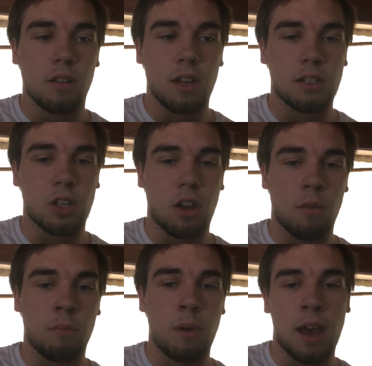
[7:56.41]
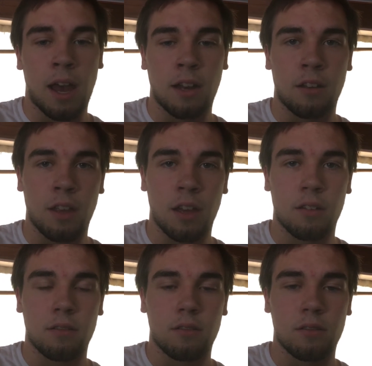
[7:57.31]
it's not bad that
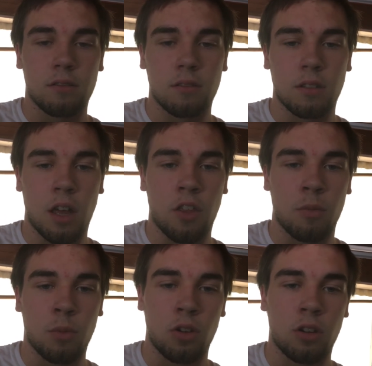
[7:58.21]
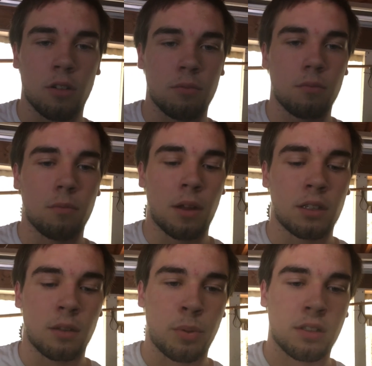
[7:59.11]
the other motor
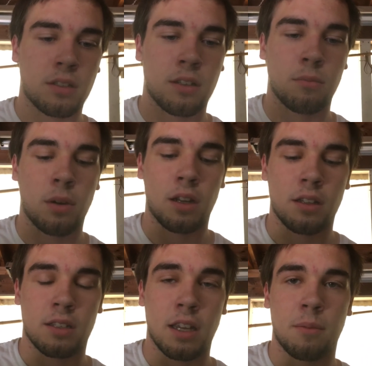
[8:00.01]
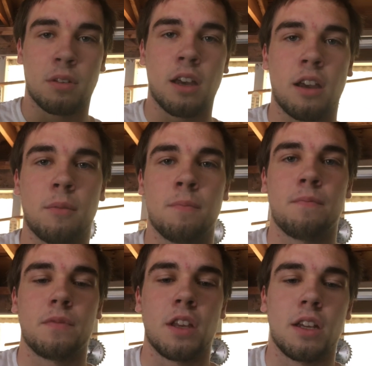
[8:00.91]
melted a piston, but at the same time,
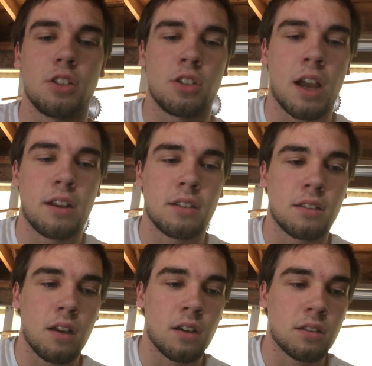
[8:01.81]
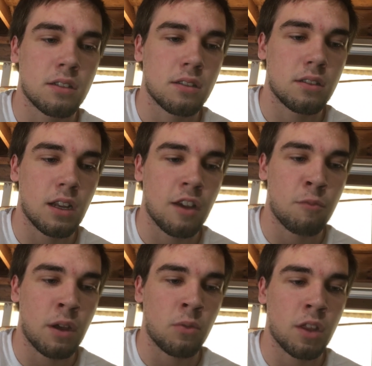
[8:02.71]
it just kind of sucks that I've
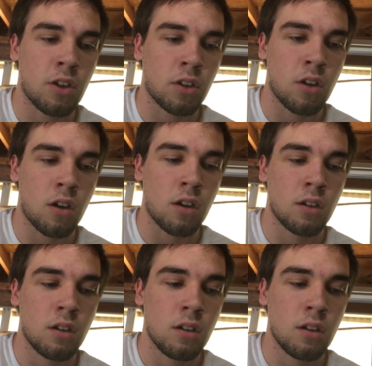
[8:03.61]
been without a car.